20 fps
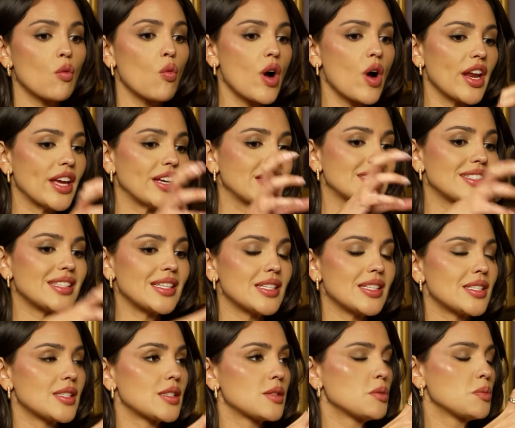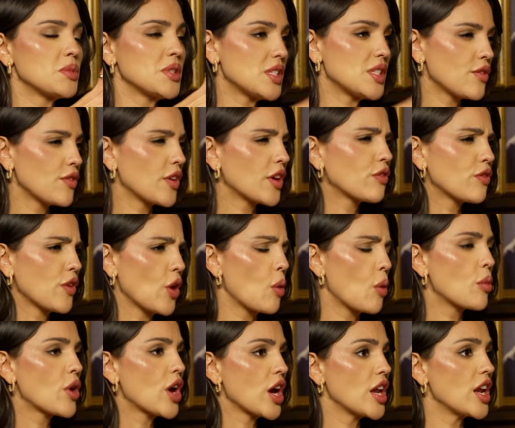what is this specific
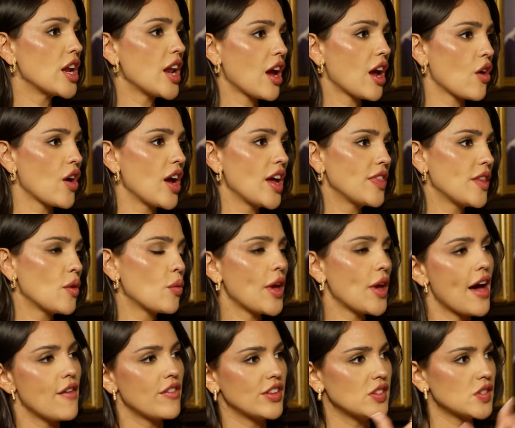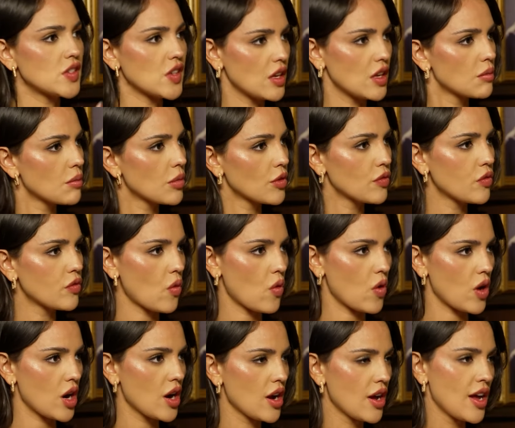film going to narrate that we haven't seen
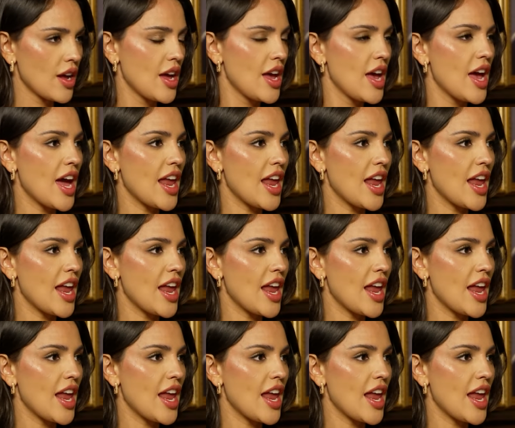before? Yeah.